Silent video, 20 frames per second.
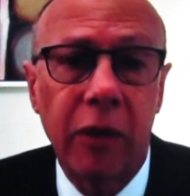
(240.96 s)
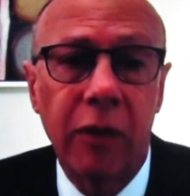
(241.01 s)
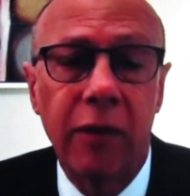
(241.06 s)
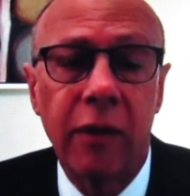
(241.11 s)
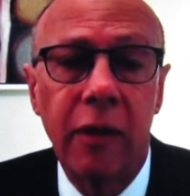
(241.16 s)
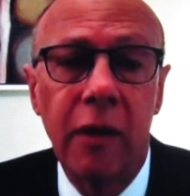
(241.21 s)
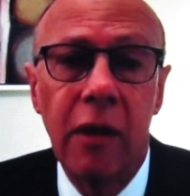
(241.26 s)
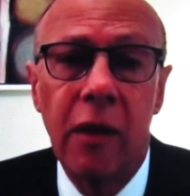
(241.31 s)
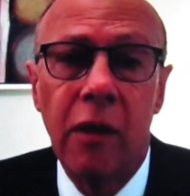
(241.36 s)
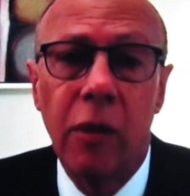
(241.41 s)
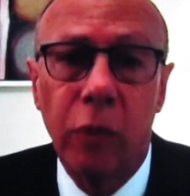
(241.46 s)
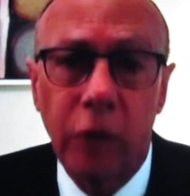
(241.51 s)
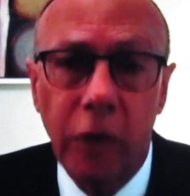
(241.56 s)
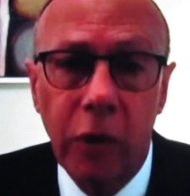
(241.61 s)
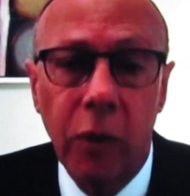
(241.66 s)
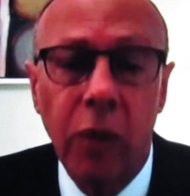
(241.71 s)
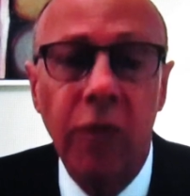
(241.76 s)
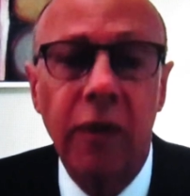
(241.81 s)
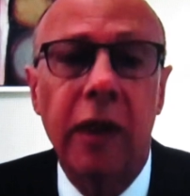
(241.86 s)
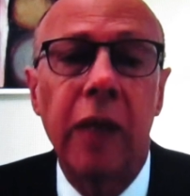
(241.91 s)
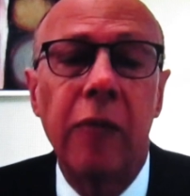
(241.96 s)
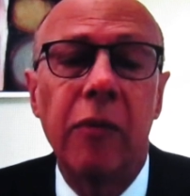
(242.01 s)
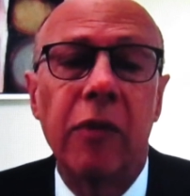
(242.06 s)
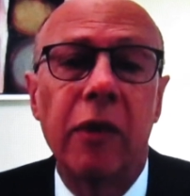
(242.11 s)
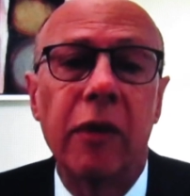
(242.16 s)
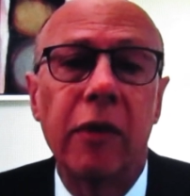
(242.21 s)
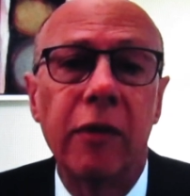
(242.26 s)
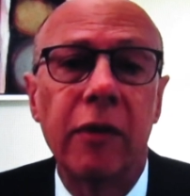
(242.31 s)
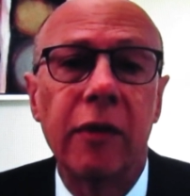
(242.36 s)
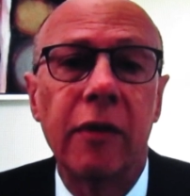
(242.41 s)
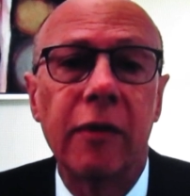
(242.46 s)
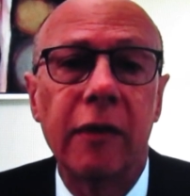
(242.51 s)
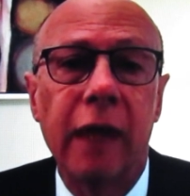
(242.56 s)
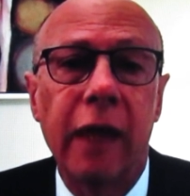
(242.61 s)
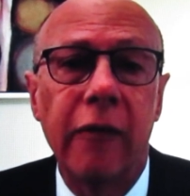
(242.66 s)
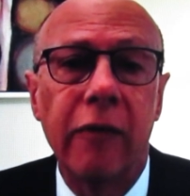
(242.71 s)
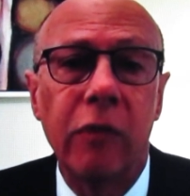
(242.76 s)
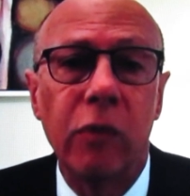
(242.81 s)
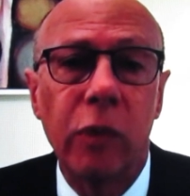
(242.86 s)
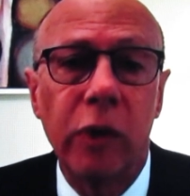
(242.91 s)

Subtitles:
because we do want to keep services safe,